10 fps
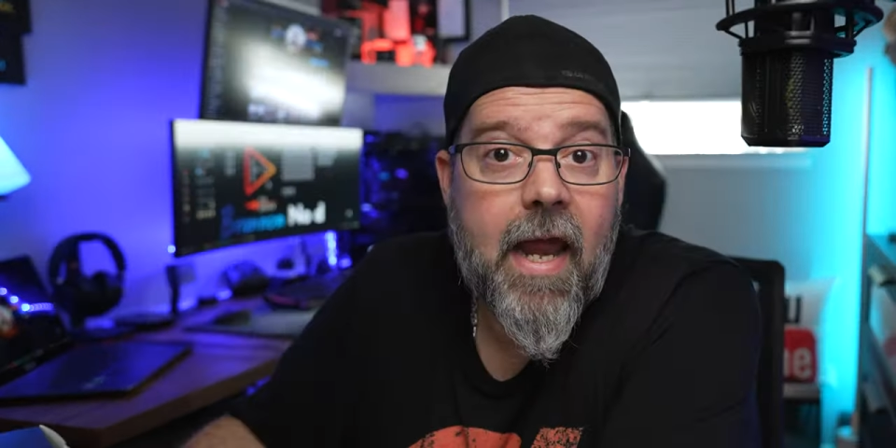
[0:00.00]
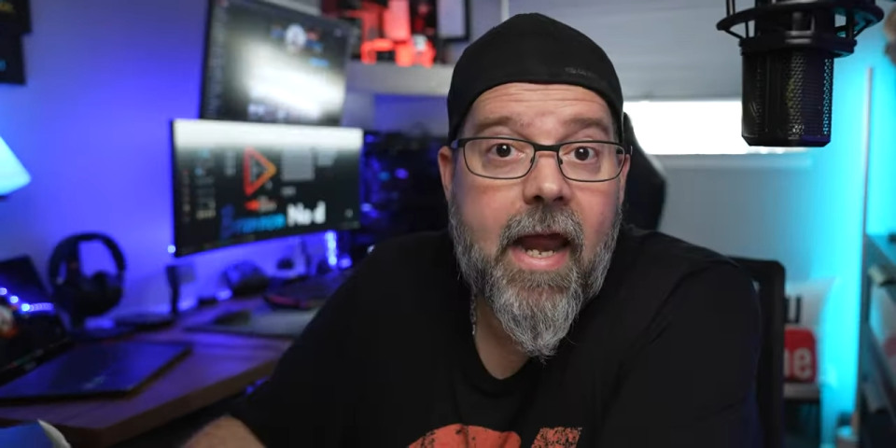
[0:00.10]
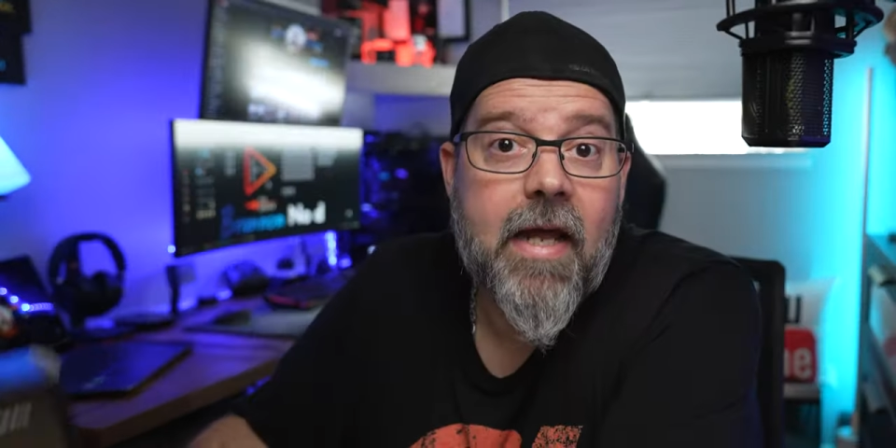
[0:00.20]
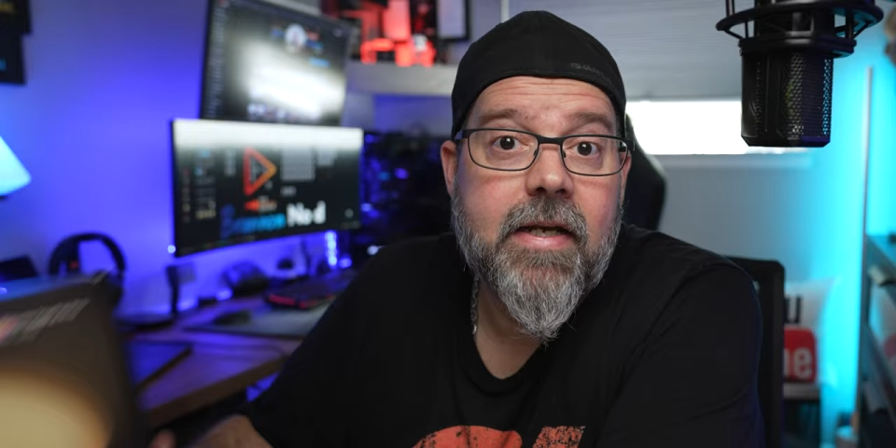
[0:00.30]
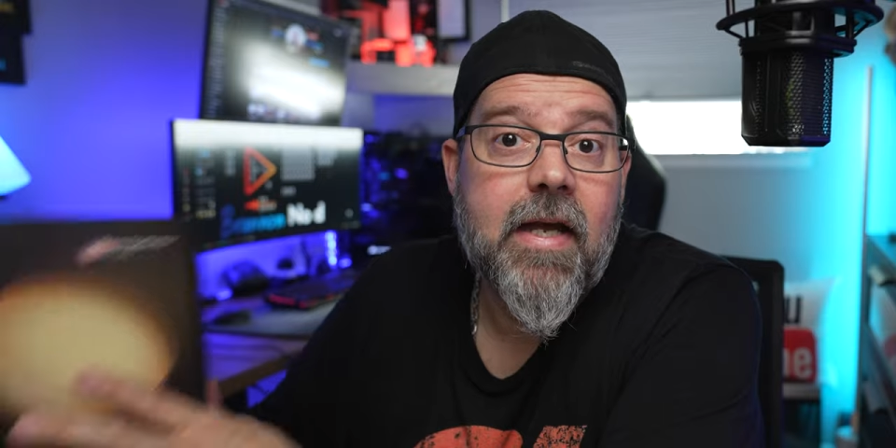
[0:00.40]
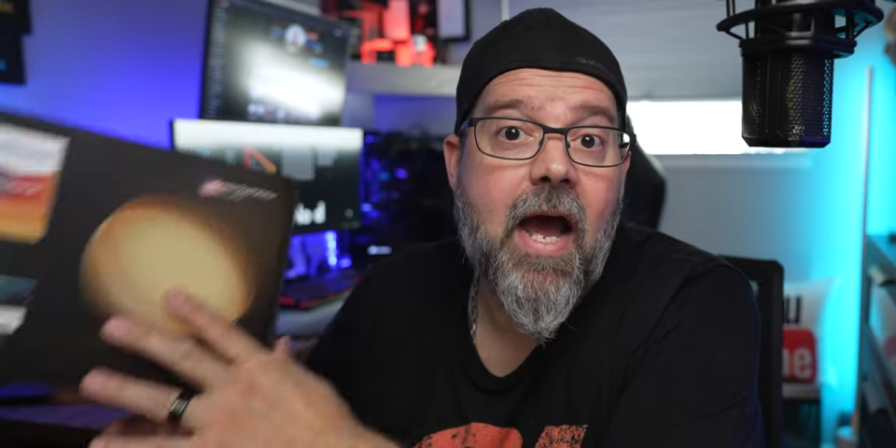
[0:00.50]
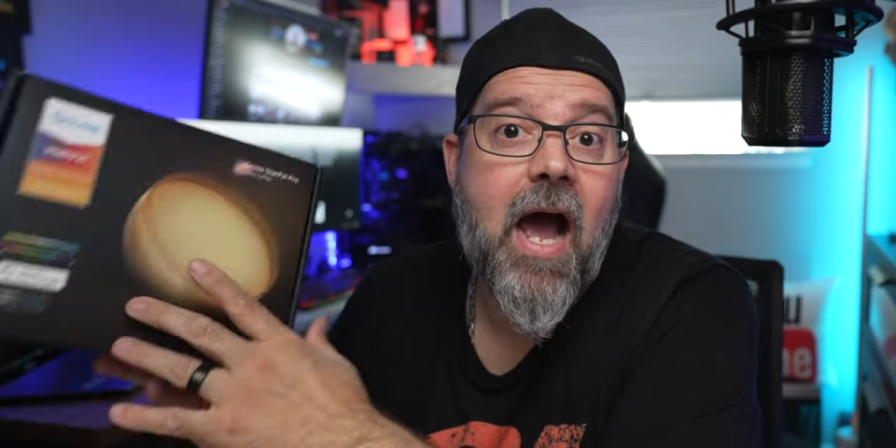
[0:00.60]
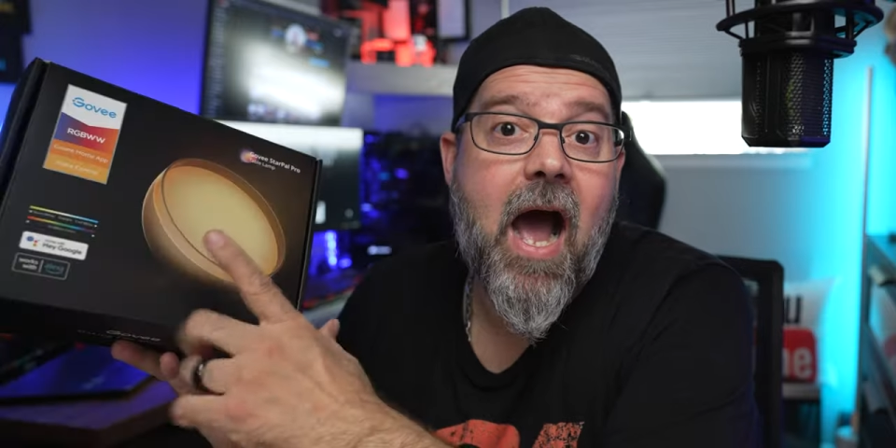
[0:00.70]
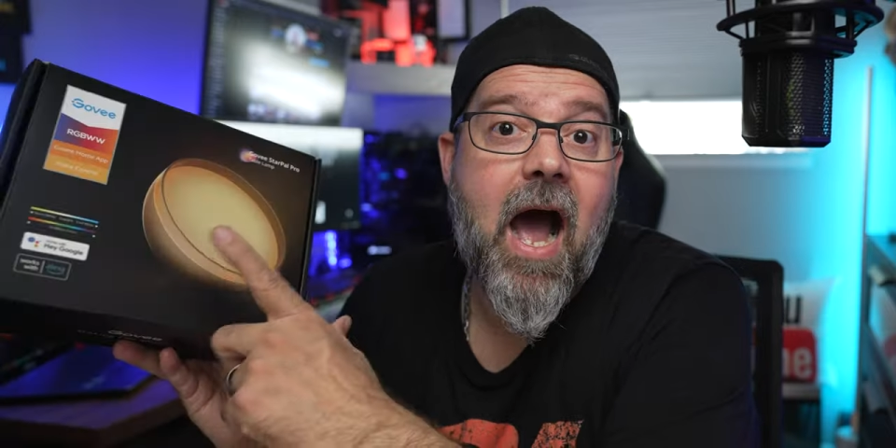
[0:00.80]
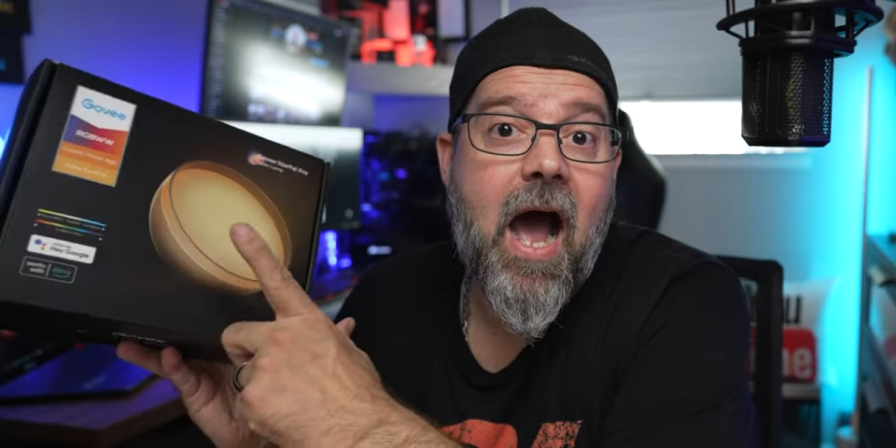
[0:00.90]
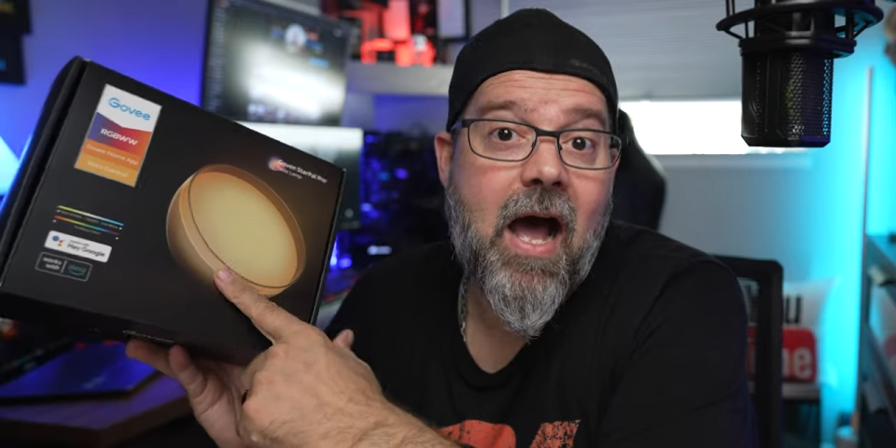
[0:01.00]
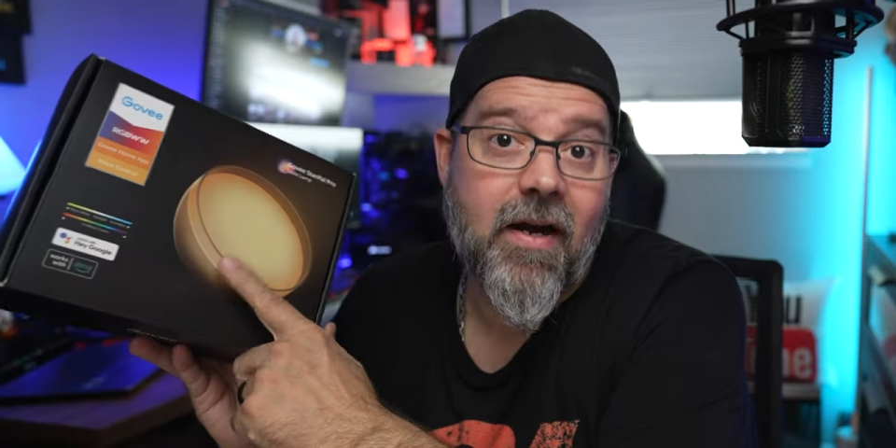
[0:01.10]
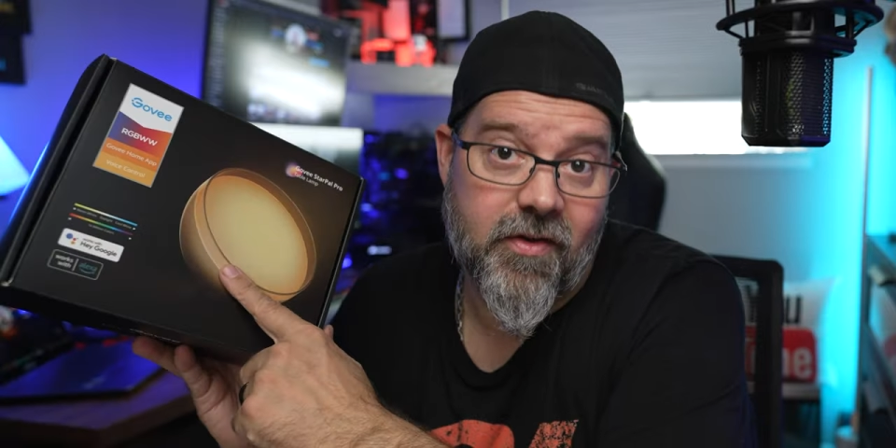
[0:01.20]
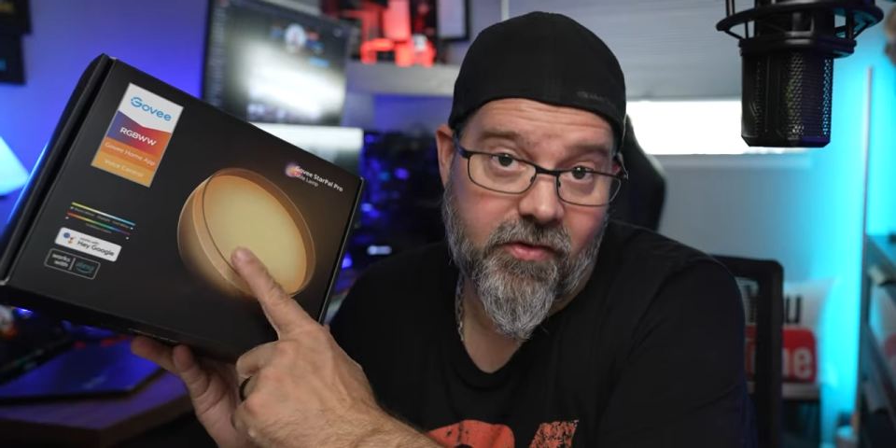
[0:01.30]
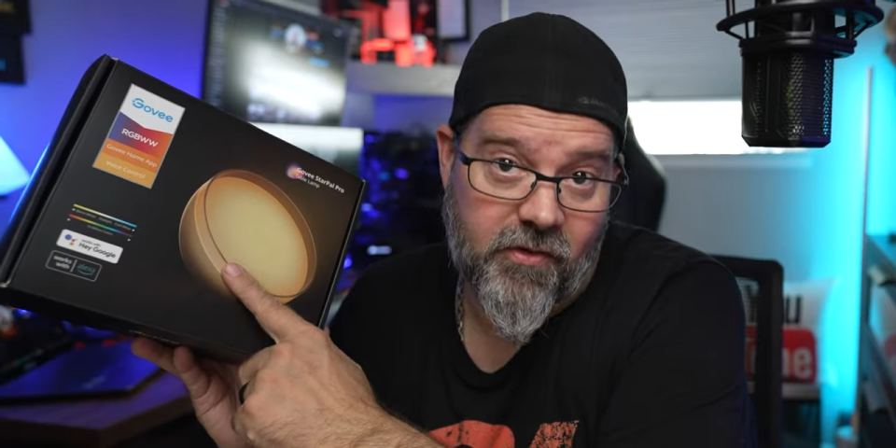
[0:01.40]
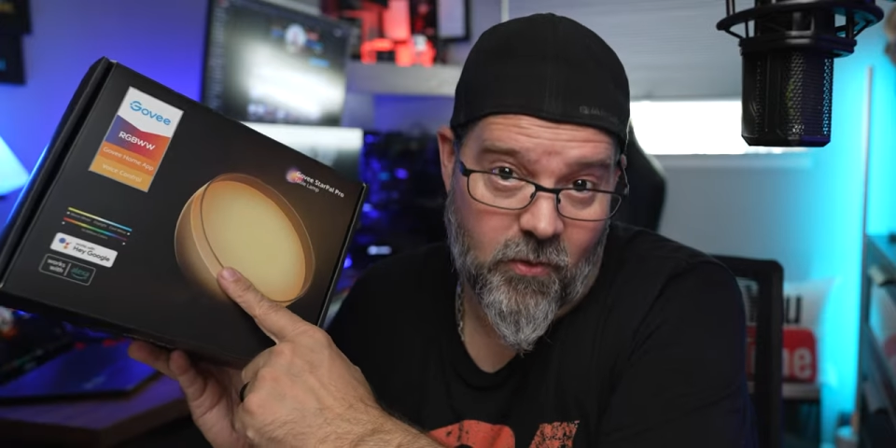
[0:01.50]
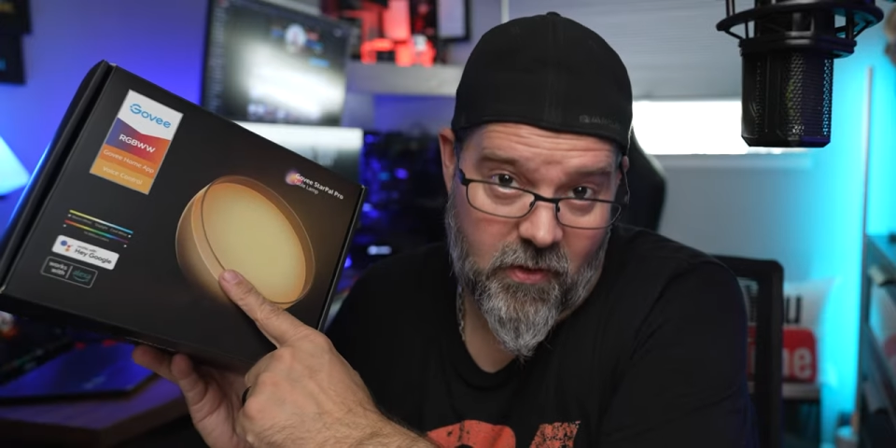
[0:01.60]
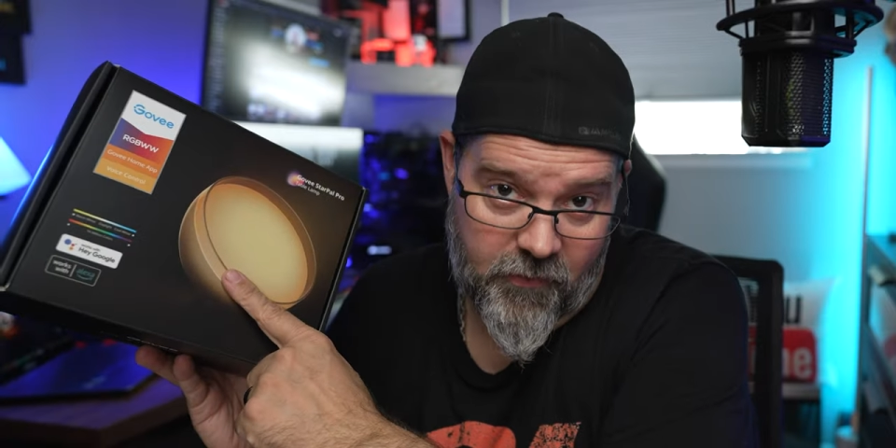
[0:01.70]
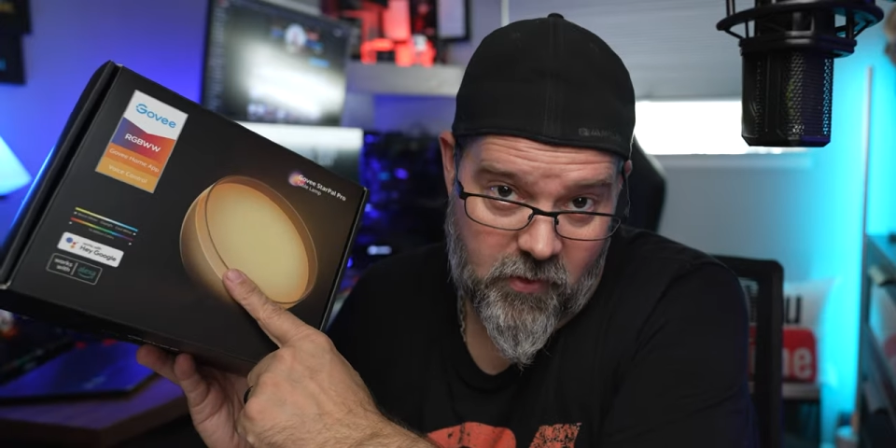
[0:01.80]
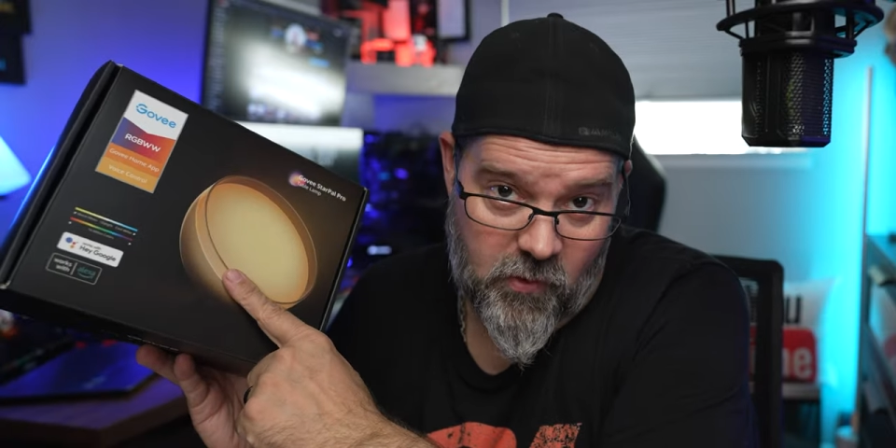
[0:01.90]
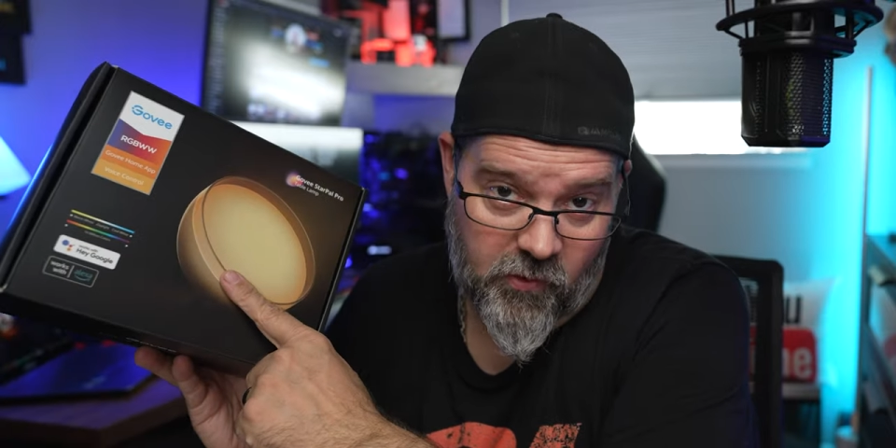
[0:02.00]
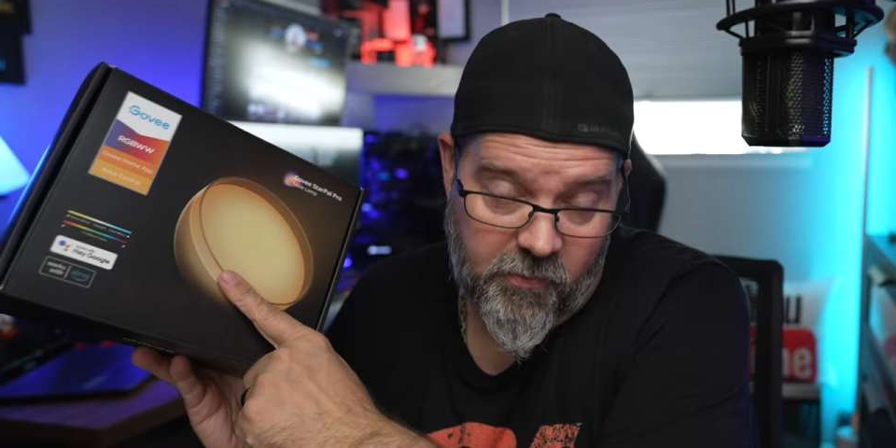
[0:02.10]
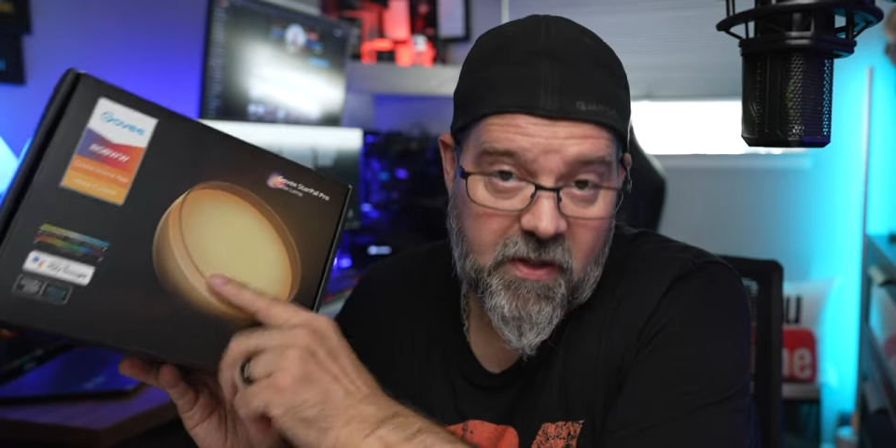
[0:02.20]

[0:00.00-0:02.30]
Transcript: and honest reviews,